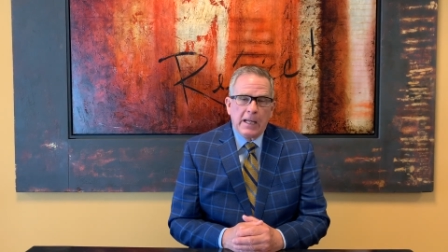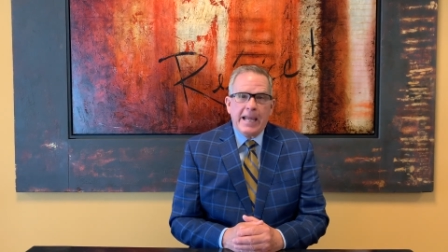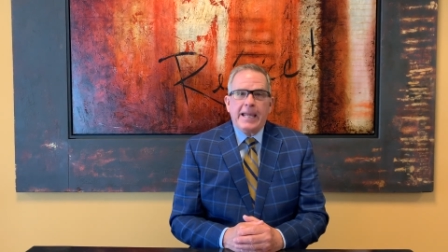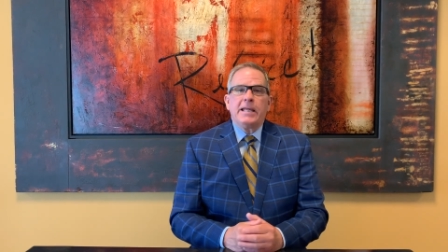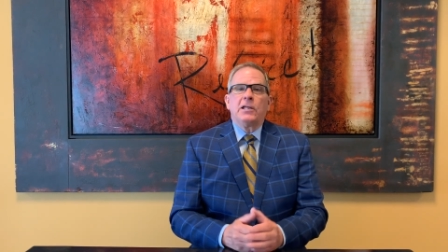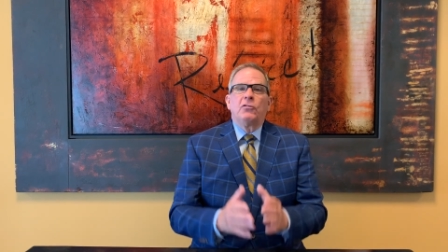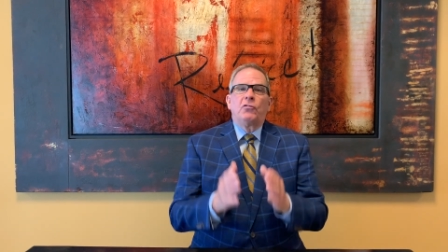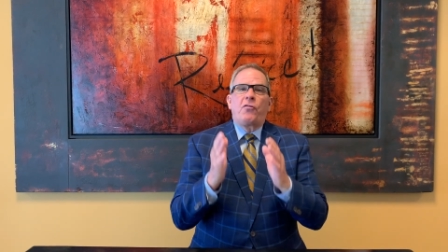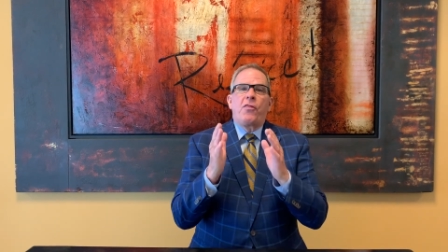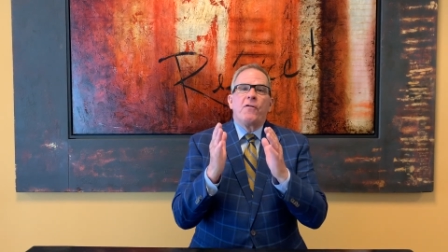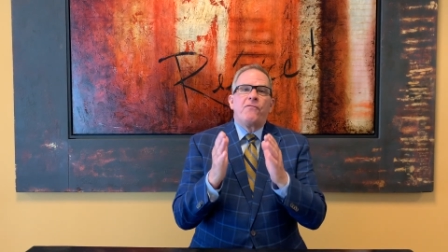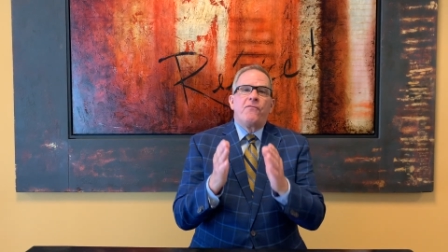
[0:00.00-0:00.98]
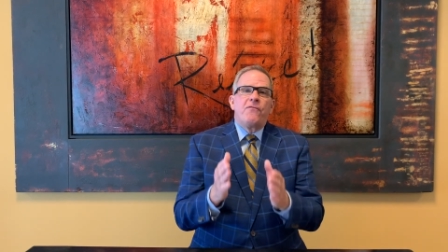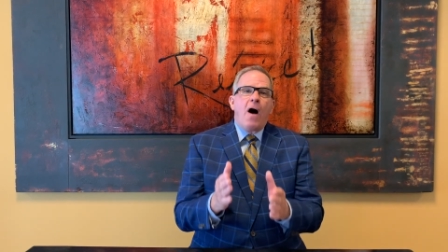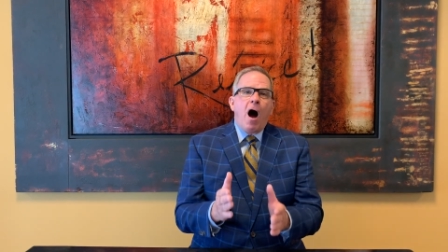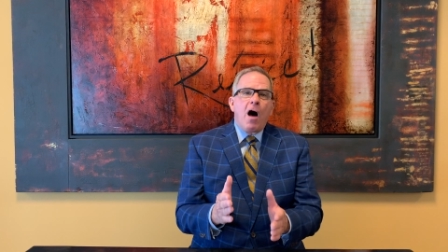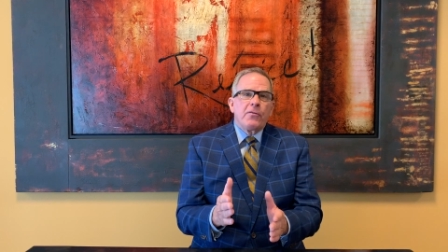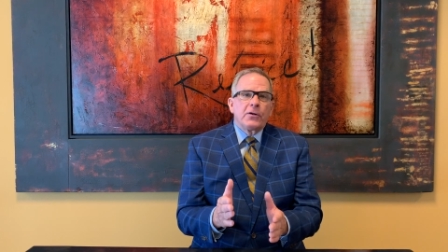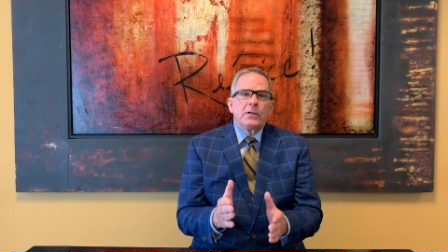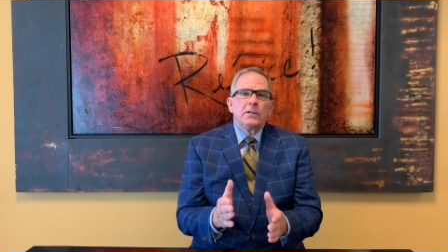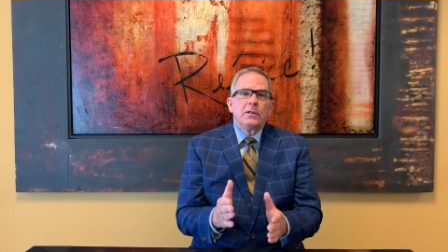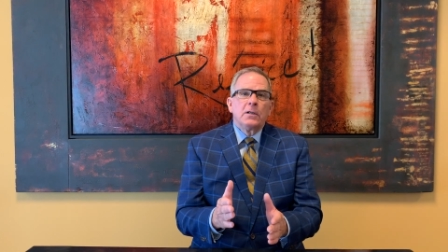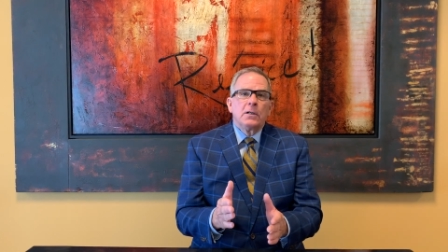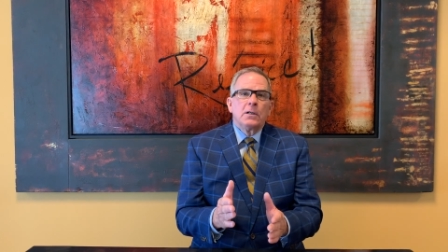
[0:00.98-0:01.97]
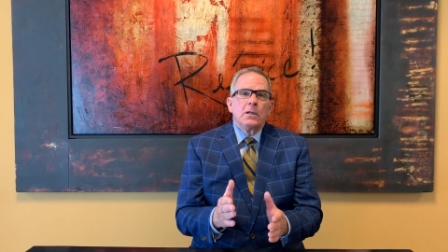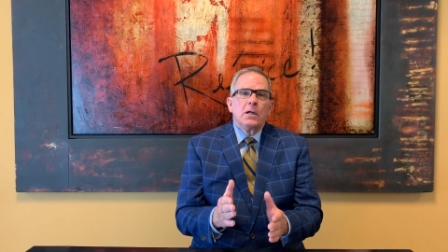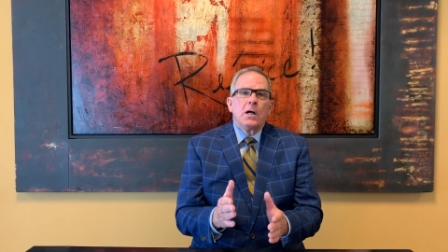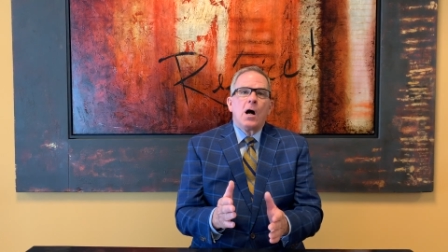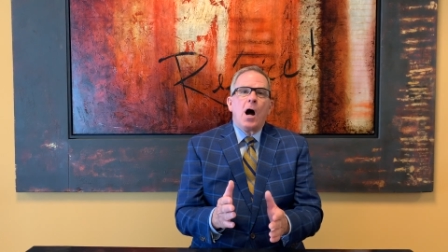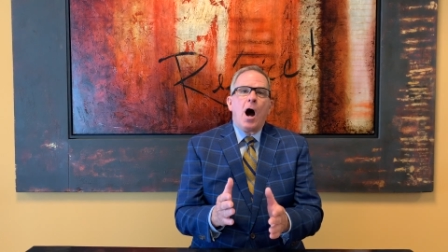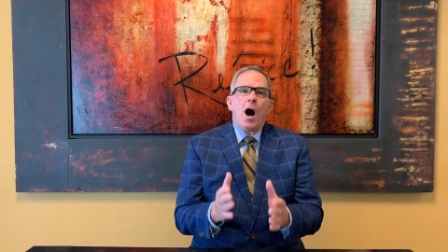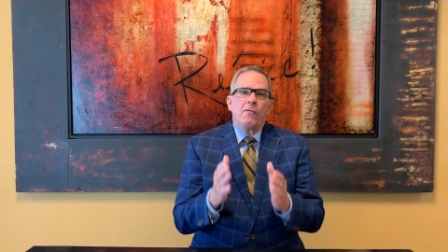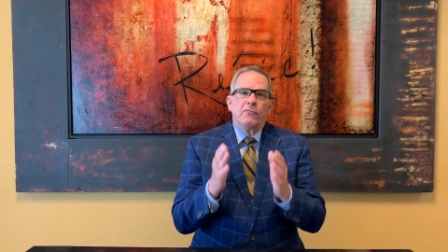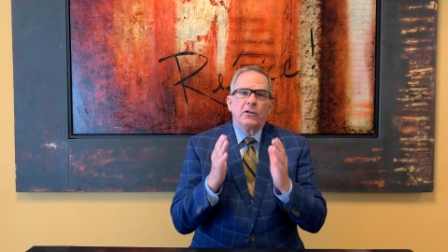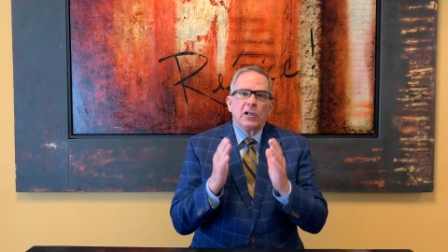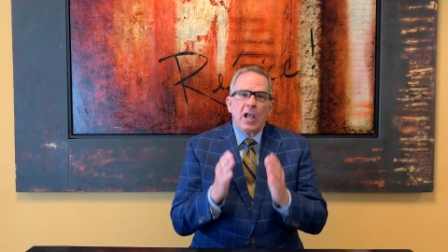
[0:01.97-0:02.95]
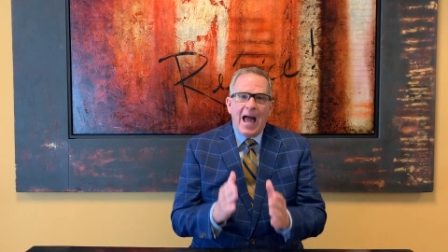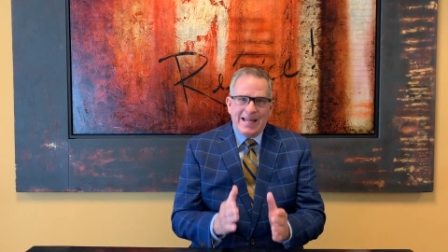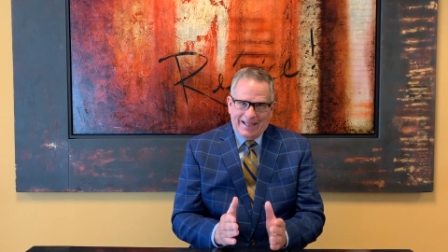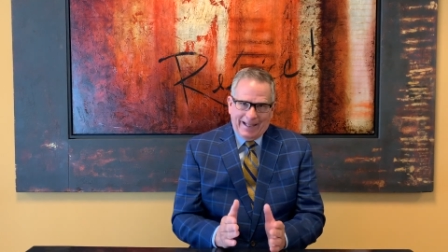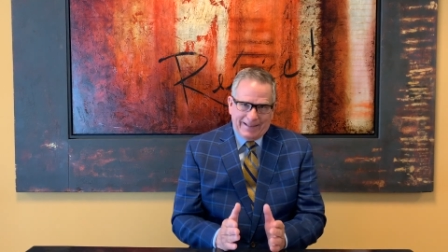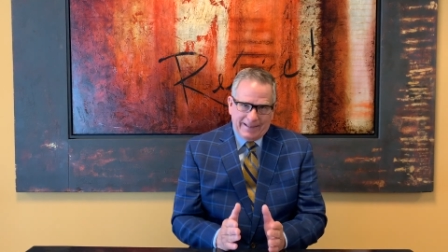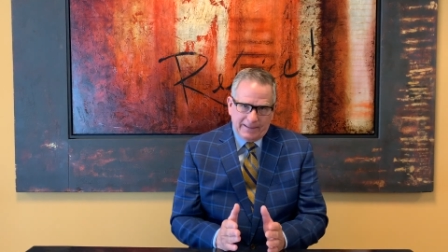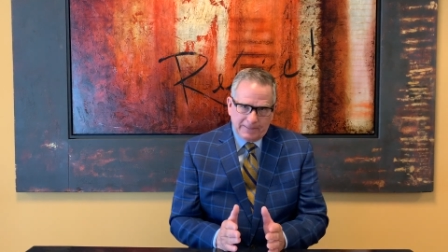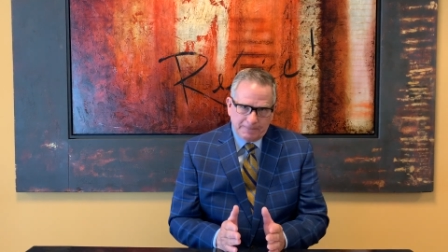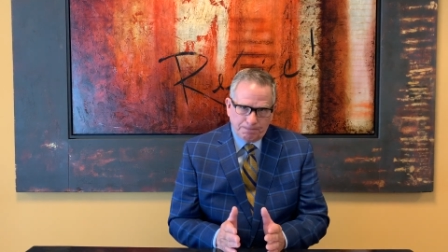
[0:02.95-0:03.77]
He is the father of lights.